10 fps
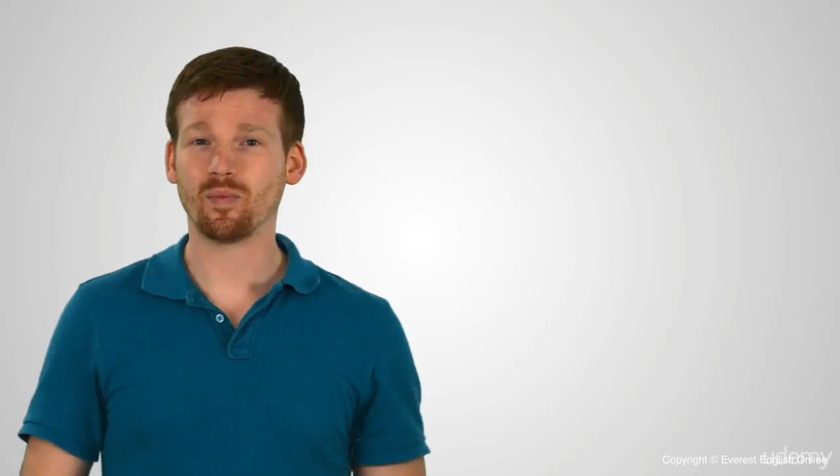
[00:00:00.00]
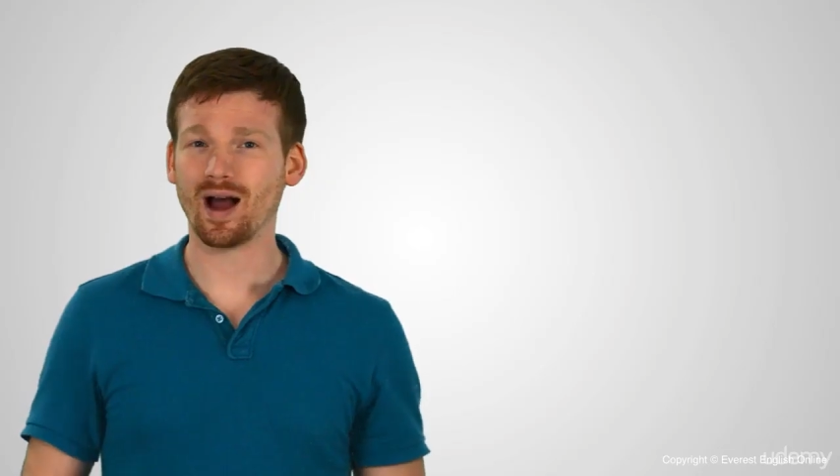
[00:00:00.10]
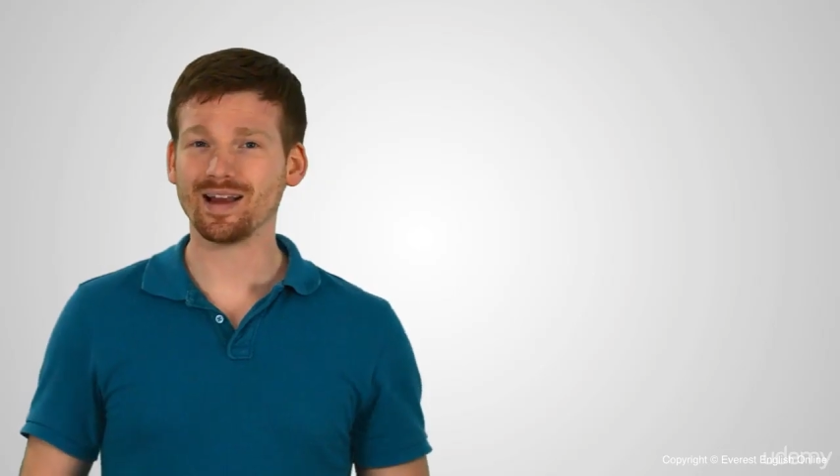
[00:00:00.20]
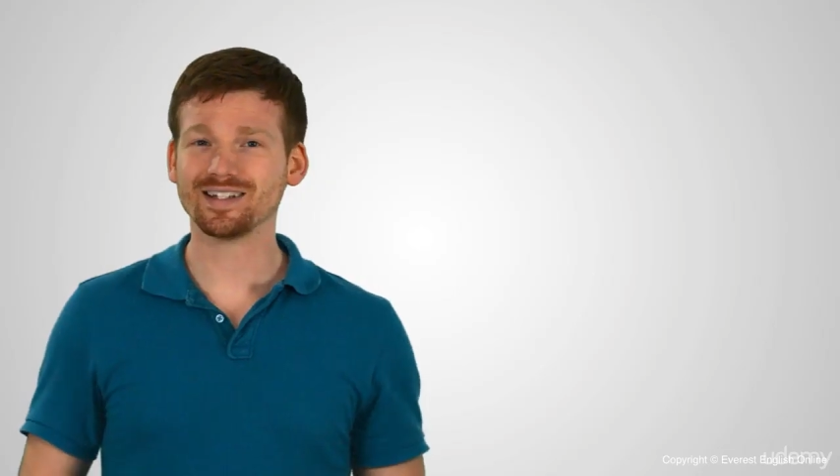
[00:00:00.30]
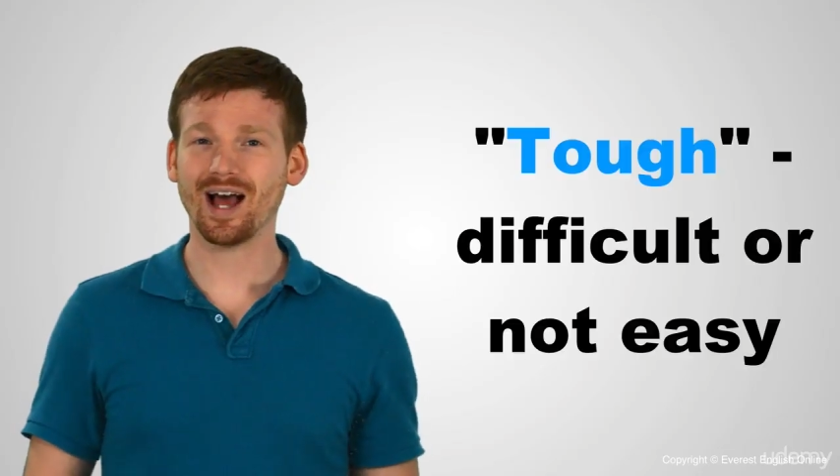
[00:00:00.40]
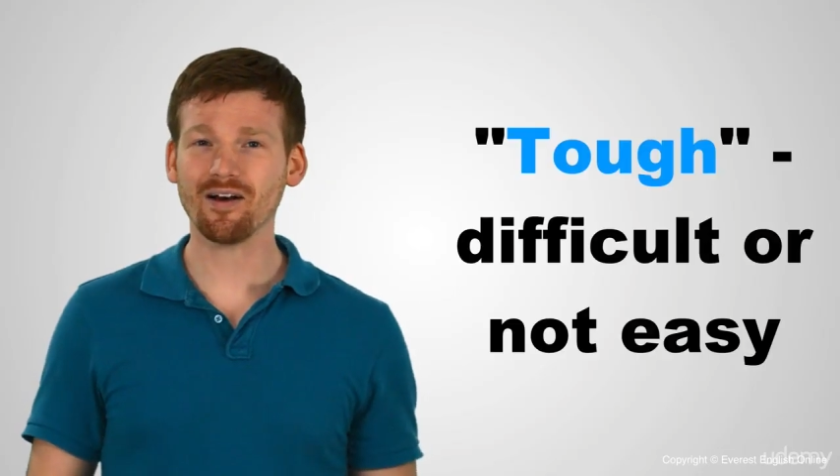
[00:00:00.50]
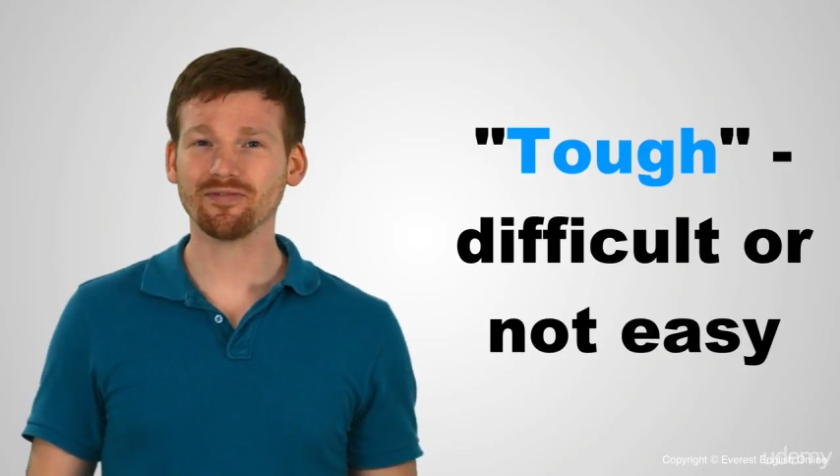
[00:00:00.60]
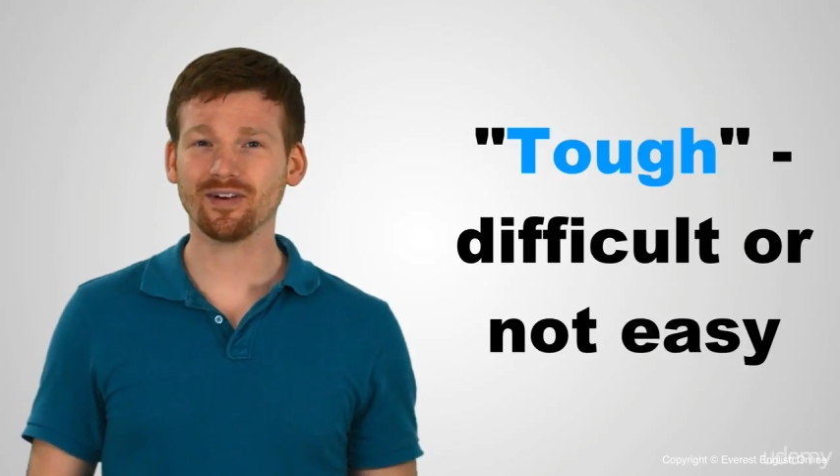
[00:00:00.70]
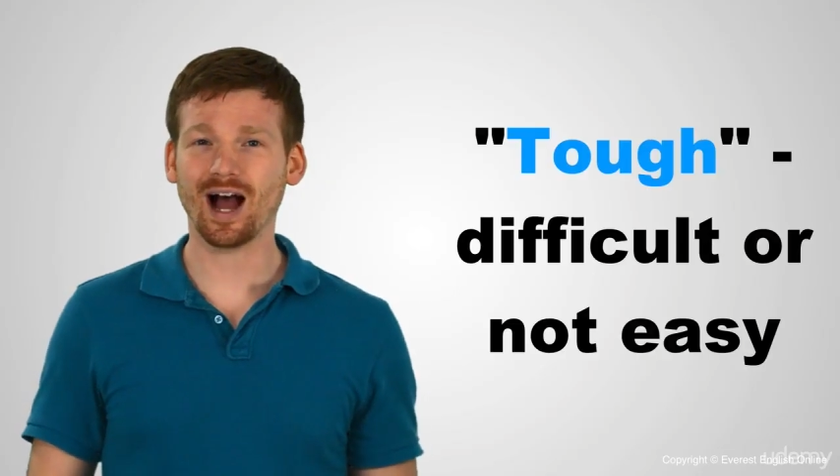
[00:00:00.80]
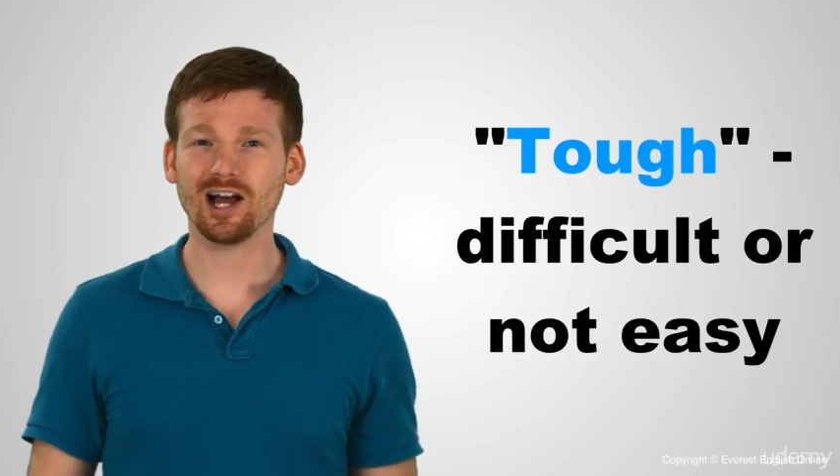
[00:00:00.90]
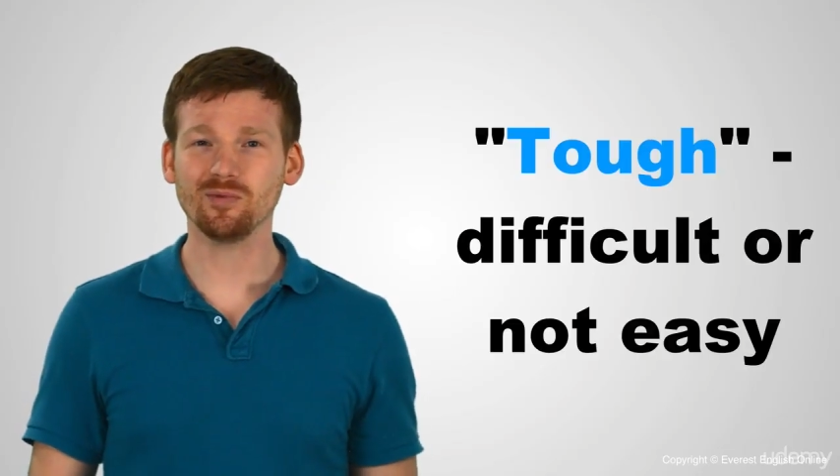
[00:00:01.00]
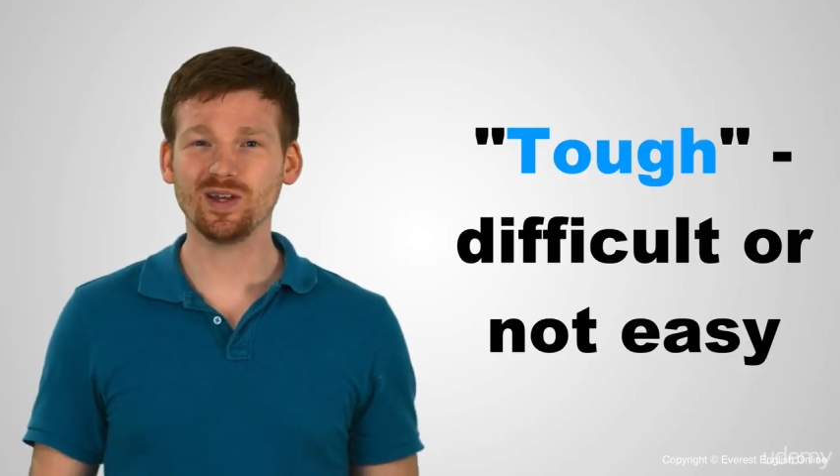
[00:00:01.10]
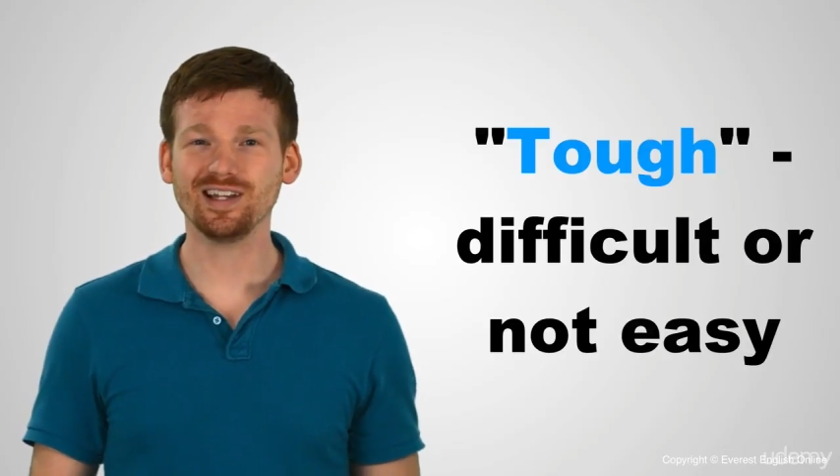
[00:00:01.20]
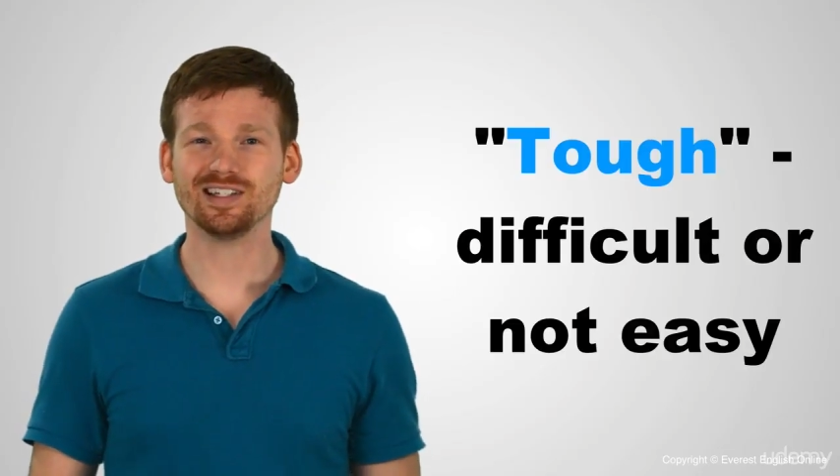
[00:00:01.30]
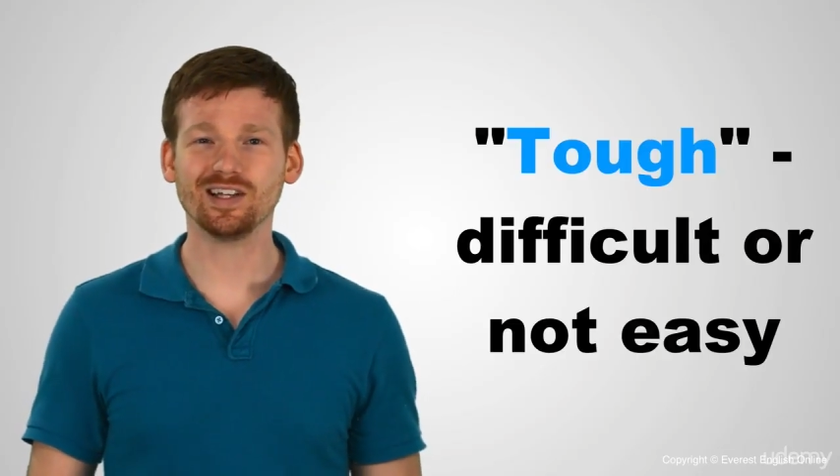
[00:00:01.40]
By tough, I
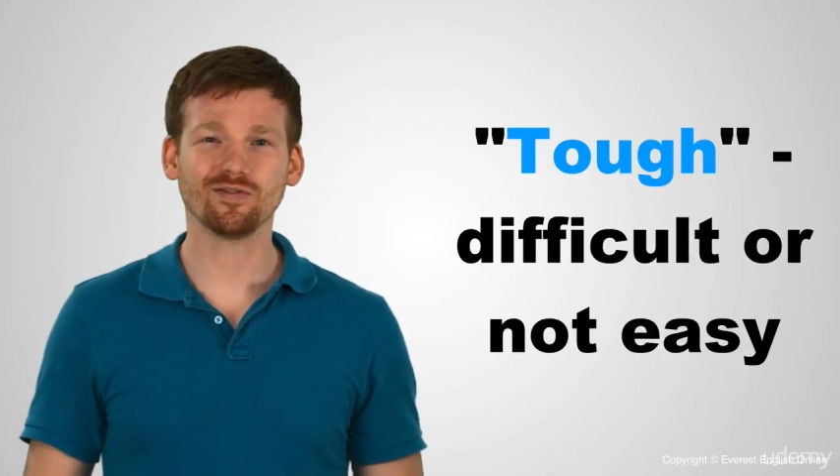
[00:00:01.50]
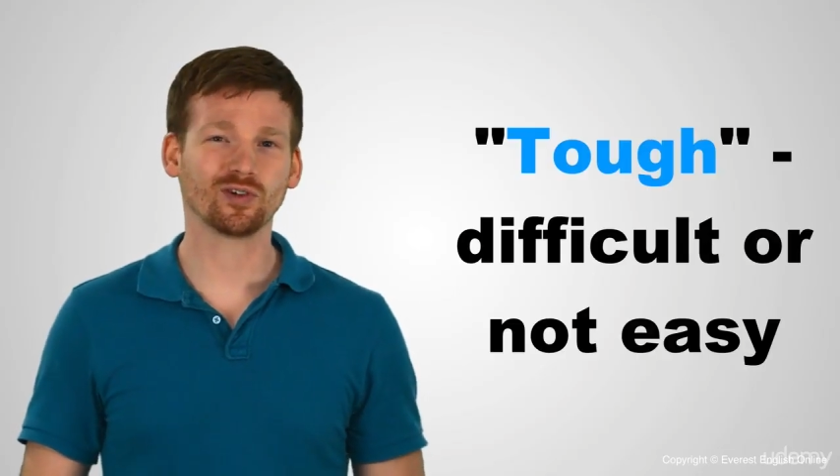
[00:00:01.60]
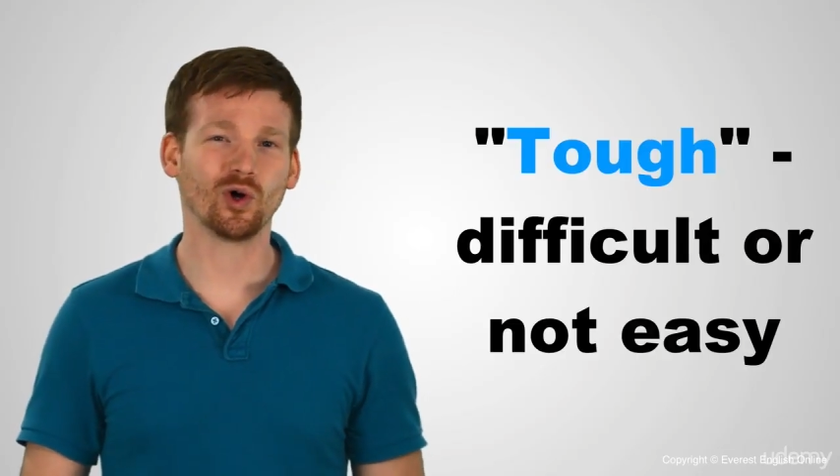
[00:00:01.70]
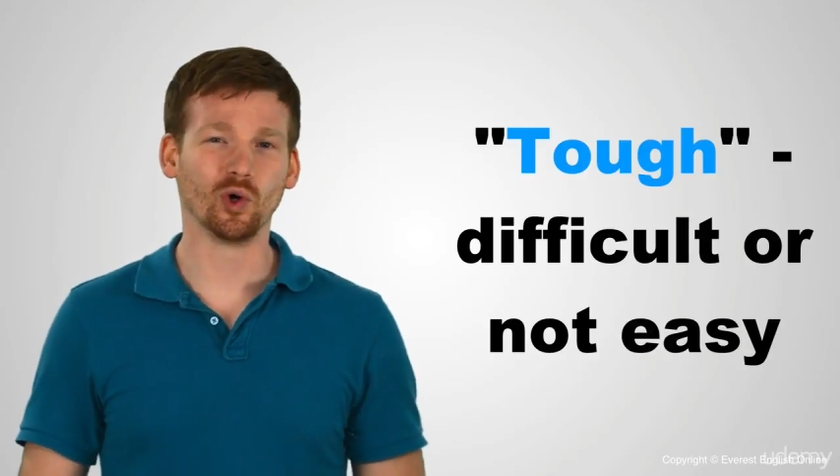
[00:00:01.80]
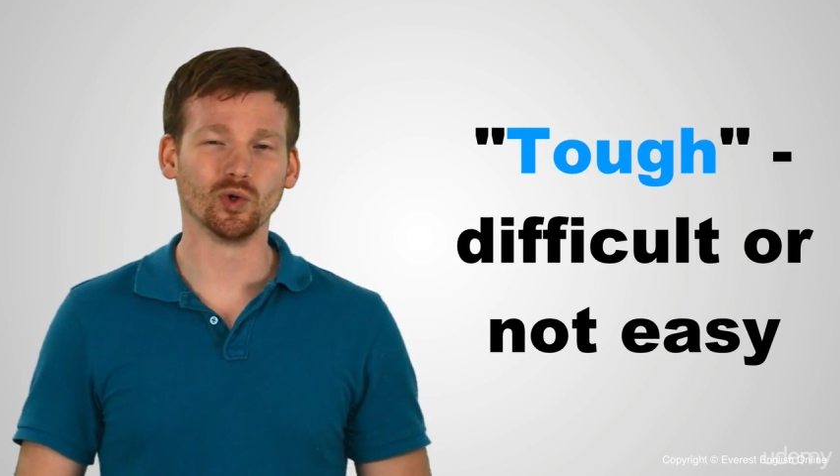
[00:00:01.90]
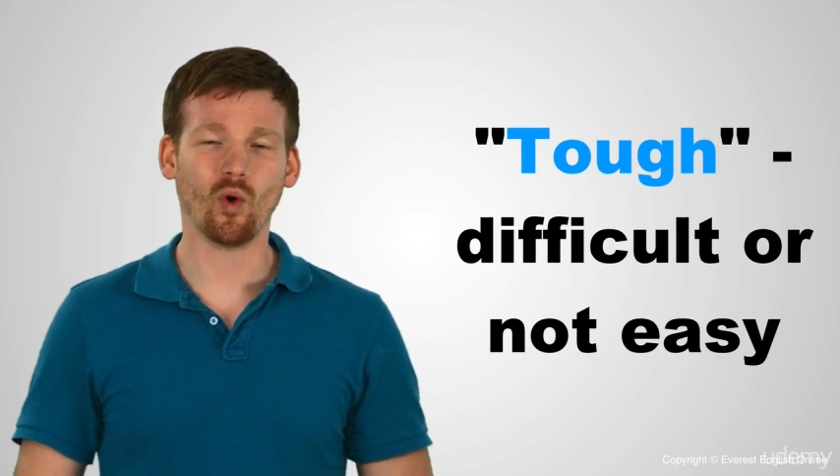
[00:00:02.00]
mean difficult